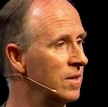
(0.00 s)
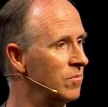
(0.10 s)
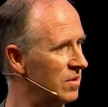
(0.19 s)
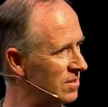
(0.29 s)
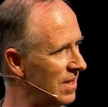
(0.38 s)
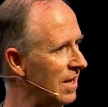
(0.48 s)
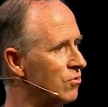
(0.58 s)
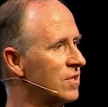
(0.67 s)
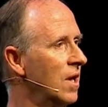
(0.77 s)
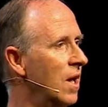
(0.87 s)
But it's like I
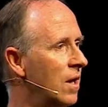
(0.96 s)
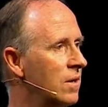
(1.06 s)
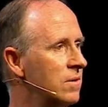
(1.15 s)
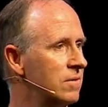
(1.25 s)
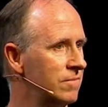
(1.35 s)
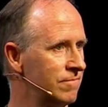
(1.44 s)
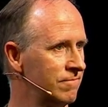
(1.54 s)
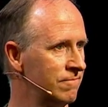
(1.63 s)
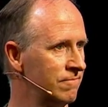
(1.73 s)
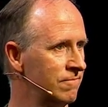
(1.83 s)
was there.
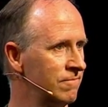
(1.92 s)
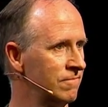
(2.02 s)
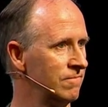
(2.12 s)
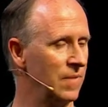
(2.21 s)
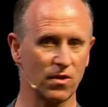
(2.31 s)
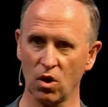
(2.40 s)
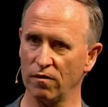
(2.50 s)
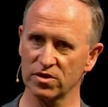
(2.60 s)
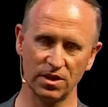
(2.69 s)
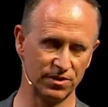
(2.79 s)
Another
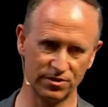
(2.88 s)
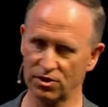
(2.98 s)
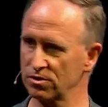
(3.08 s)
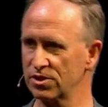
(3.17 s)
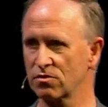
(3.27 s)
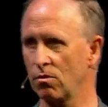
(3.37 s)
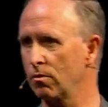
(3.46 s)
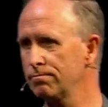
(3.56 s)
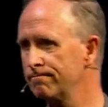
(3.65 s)
conversation, church is growing,